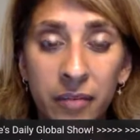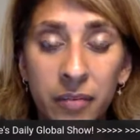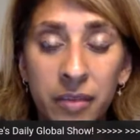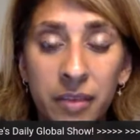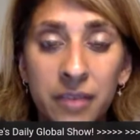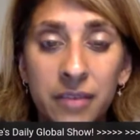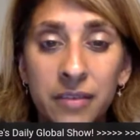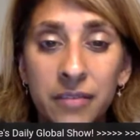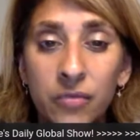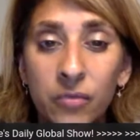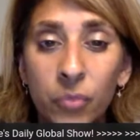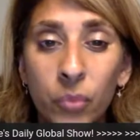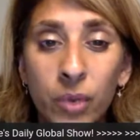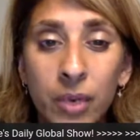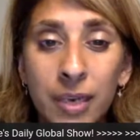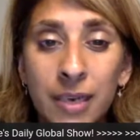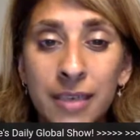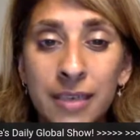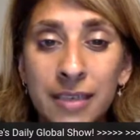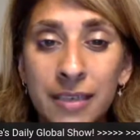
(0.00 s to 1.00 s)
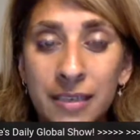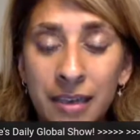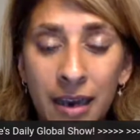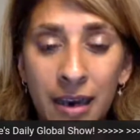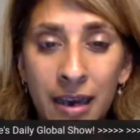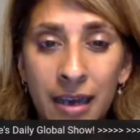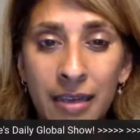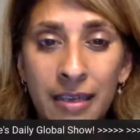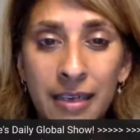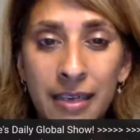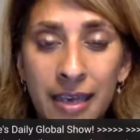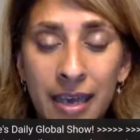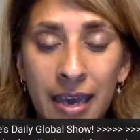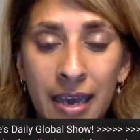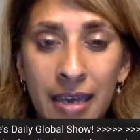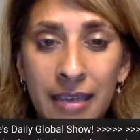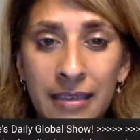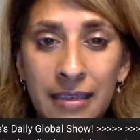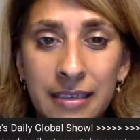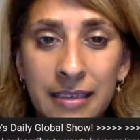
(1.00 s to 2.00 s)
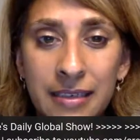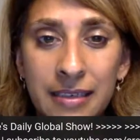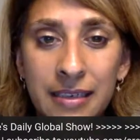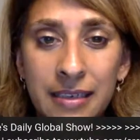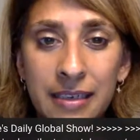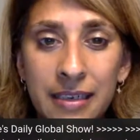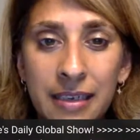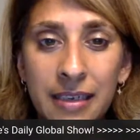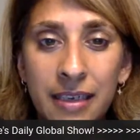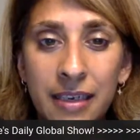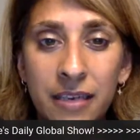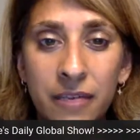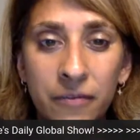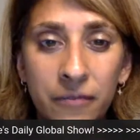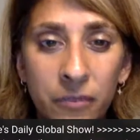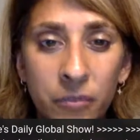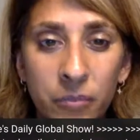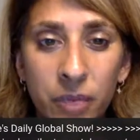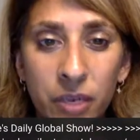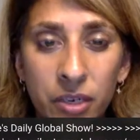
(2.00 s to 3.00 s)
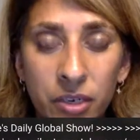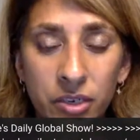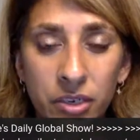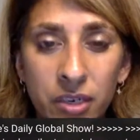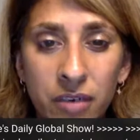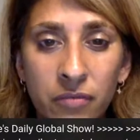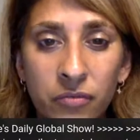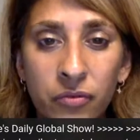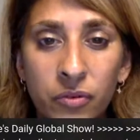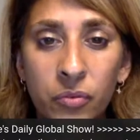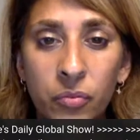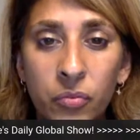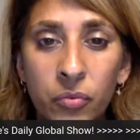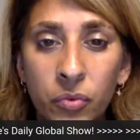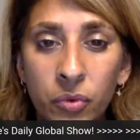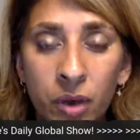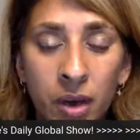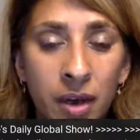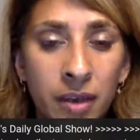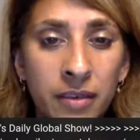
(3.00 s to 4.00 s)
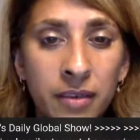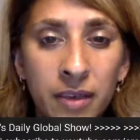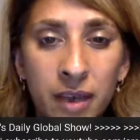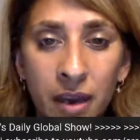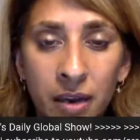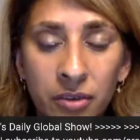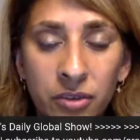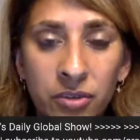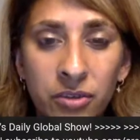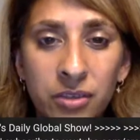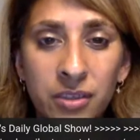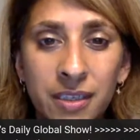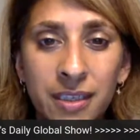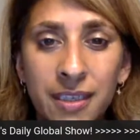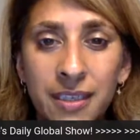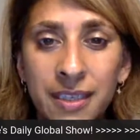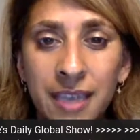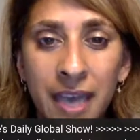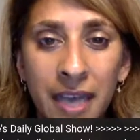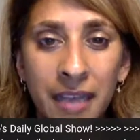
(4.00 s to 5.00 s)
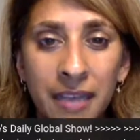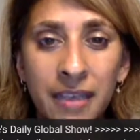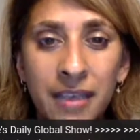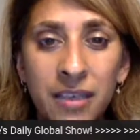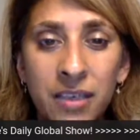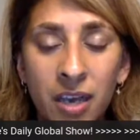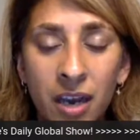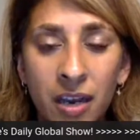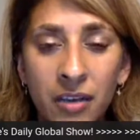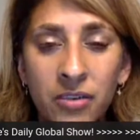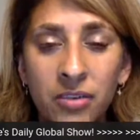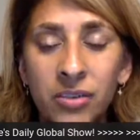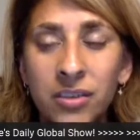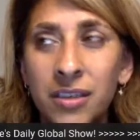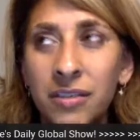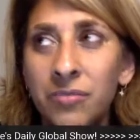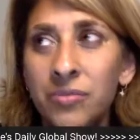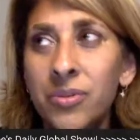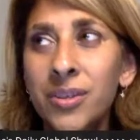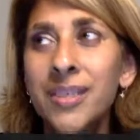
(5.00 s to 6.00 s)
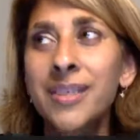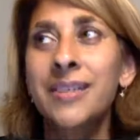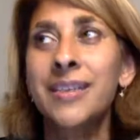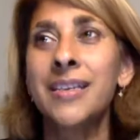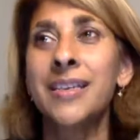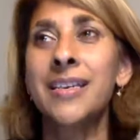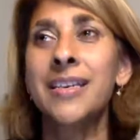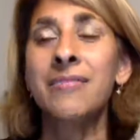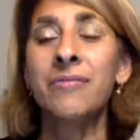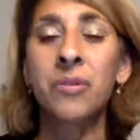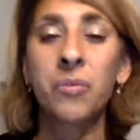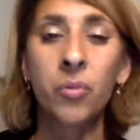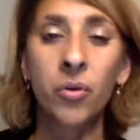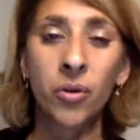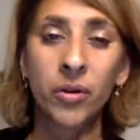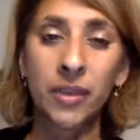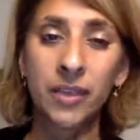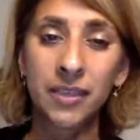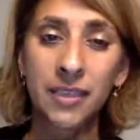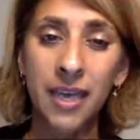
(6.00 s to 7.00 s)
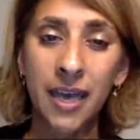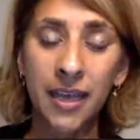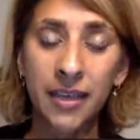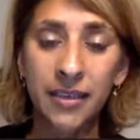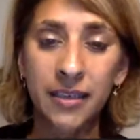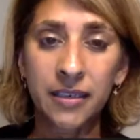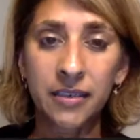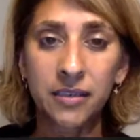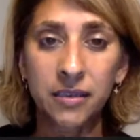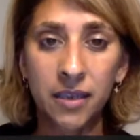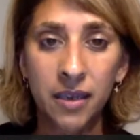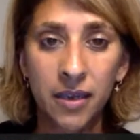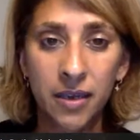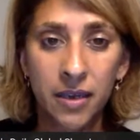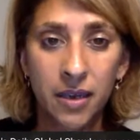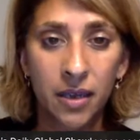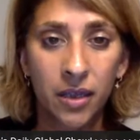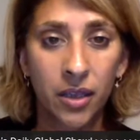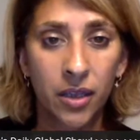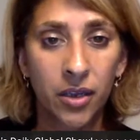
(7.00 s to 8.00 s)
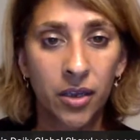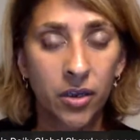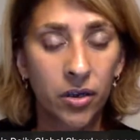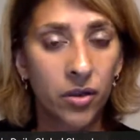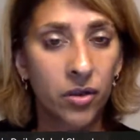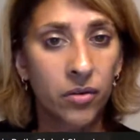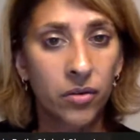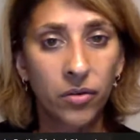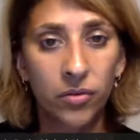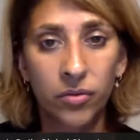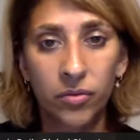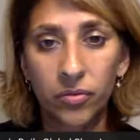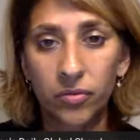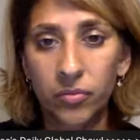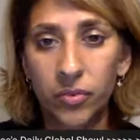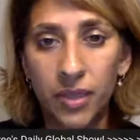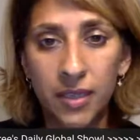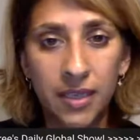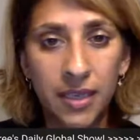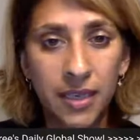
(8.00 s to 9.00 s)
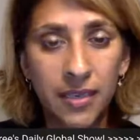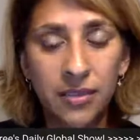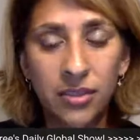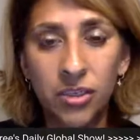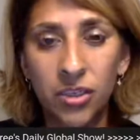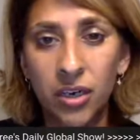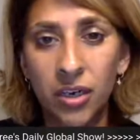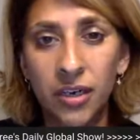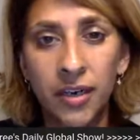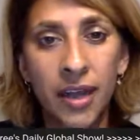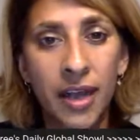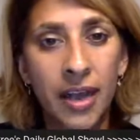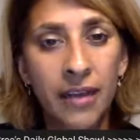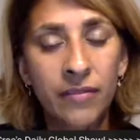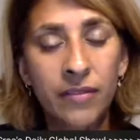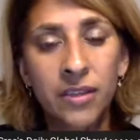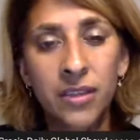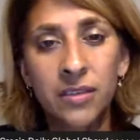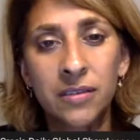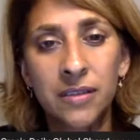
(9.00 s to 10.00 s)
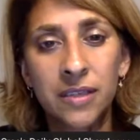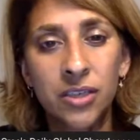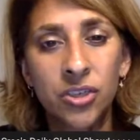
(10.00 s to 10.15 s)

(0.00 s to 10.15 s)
Because if we did not get information from Wuhan doctors and Italian doctors, and I really think even more the Italians, like when they started having this, they